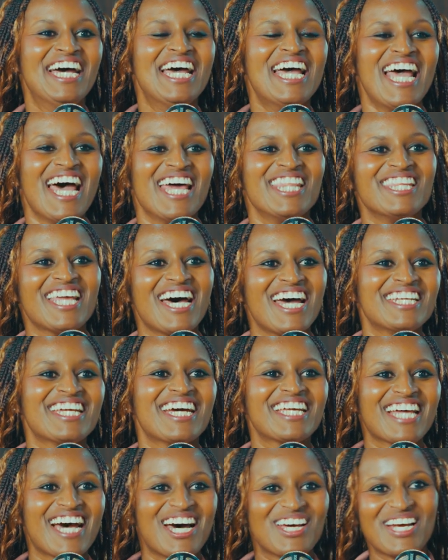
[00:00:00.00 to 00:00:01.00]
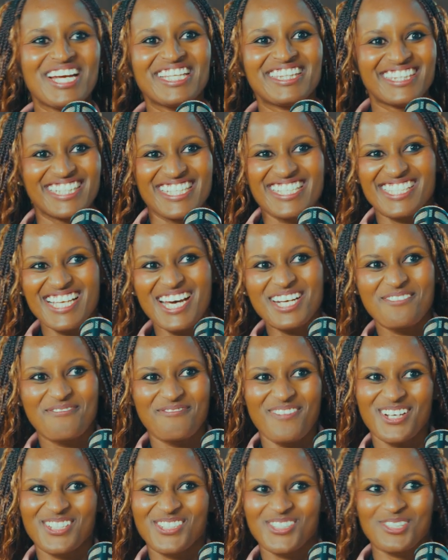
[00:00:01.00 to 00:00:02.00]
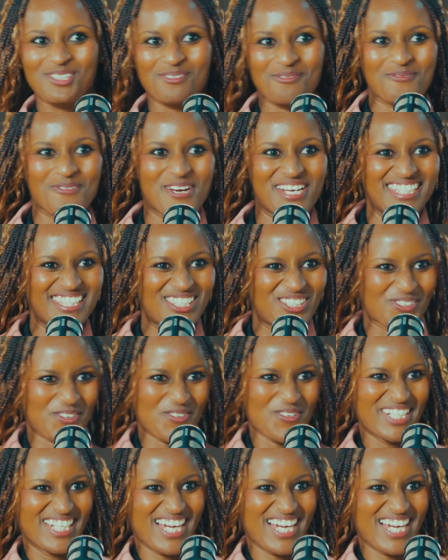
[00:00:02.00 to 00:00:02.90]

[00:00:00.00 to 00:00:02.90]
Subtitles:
and I there's that effect also when it's sold